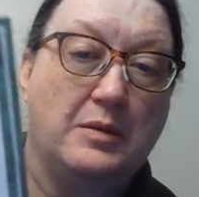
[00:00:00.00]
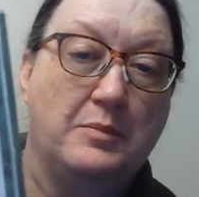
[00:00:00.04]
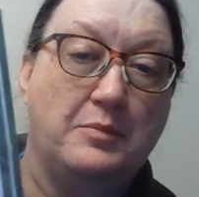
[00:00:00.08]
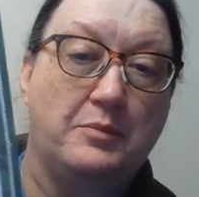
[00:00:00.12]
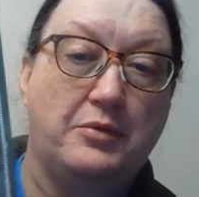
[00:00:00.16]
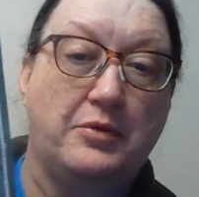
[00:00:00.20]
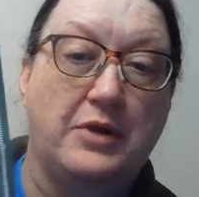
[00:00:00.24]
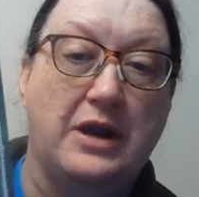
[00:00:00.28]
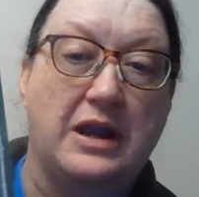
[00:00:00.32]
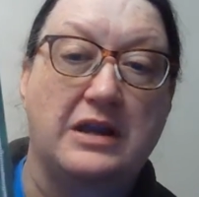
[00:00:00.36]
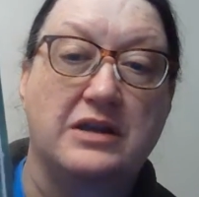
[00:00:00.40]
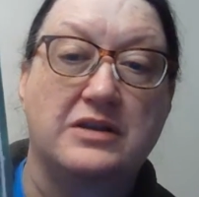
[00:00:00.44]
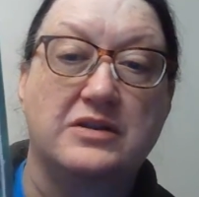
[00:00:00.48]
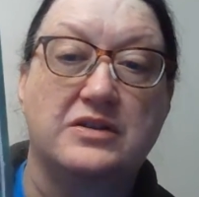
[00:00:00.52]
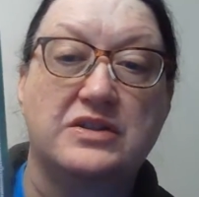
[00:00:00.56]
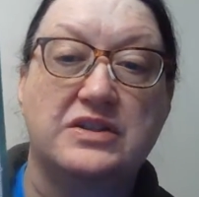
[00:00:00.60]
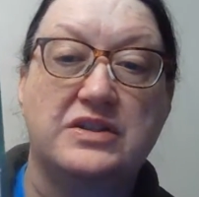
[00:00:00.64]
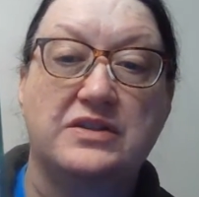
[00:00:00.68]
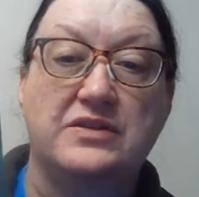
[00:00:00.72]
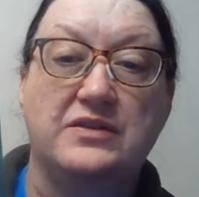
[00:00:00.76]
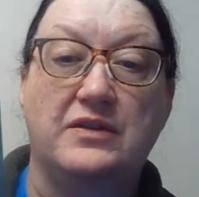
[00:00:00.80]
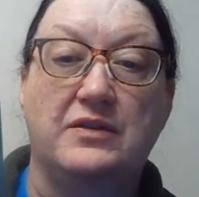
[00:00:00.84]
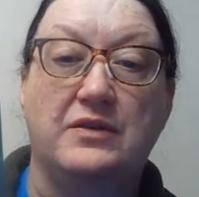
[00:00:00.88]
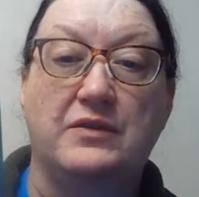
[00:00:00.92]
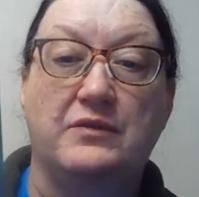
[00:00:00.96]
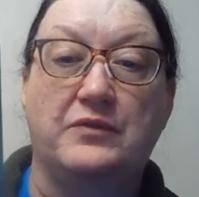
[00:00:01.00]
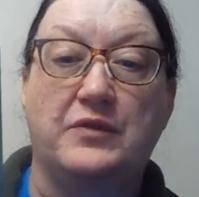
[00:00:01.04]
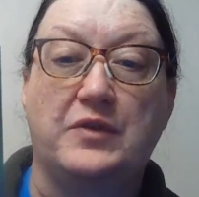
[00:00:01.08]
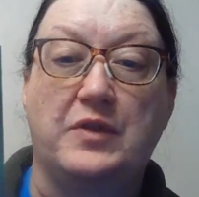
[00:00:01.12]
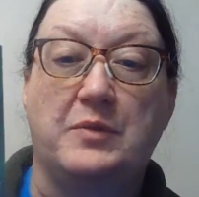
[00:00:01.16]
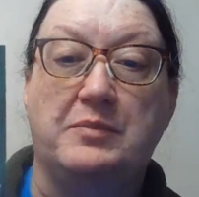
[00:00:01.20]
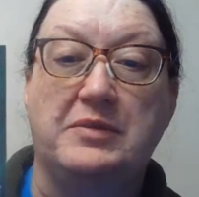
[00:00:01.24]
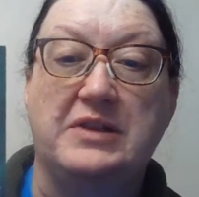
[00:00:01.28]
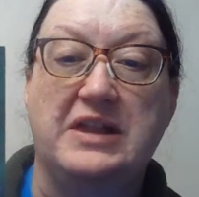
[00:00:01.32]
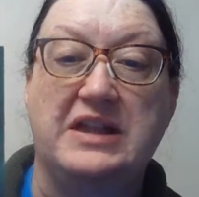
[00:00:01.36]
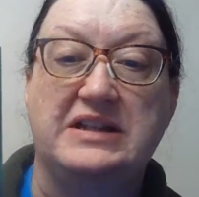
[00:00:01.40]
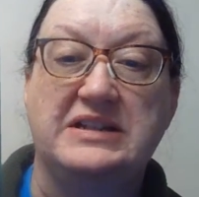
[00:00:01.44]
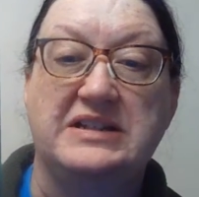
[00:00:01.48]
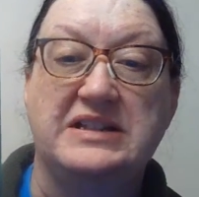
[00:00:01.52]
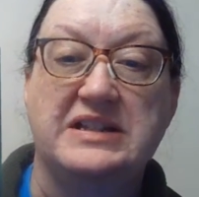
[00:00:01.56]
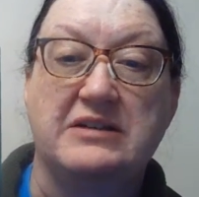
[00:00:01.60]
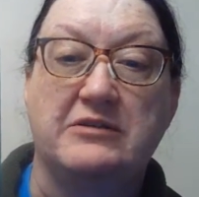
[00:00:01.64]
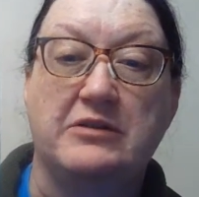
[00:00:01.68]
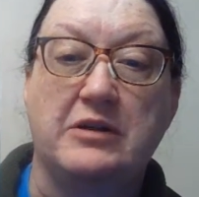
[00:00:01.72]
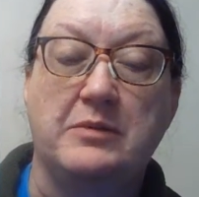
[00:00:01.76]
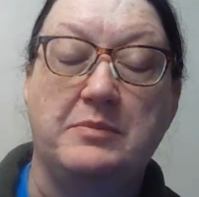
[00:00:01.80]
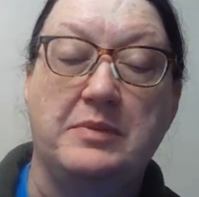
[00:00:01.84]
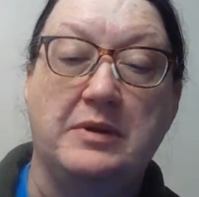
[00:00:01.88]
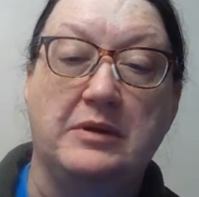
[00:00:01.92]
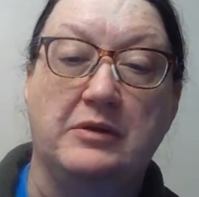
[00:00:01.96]
Prayers for the
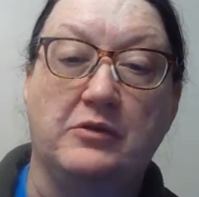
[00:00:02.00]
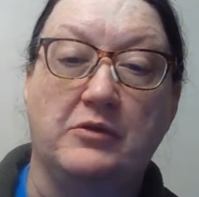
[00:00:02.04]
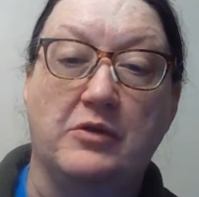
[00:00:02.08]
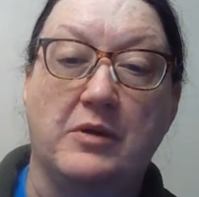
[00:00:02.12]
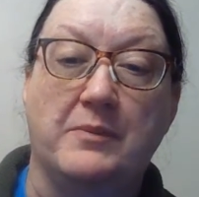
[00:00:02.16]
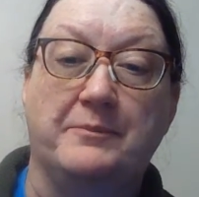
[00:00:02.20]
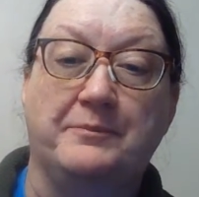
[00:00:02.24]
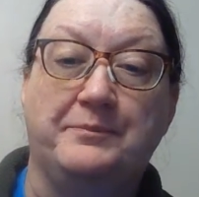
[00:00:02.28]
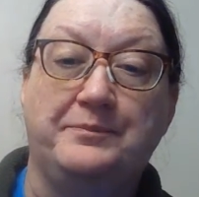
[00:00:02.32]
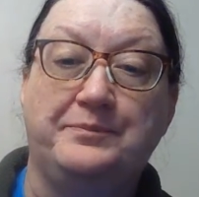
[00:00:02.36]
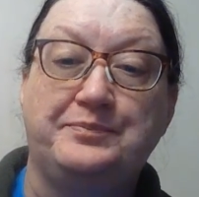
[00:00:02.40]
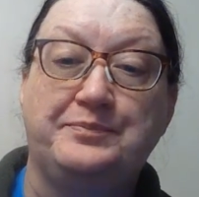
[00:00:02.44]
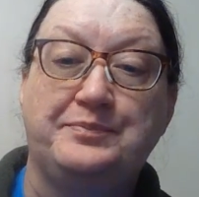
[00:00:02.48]
Planetary Pilgrim,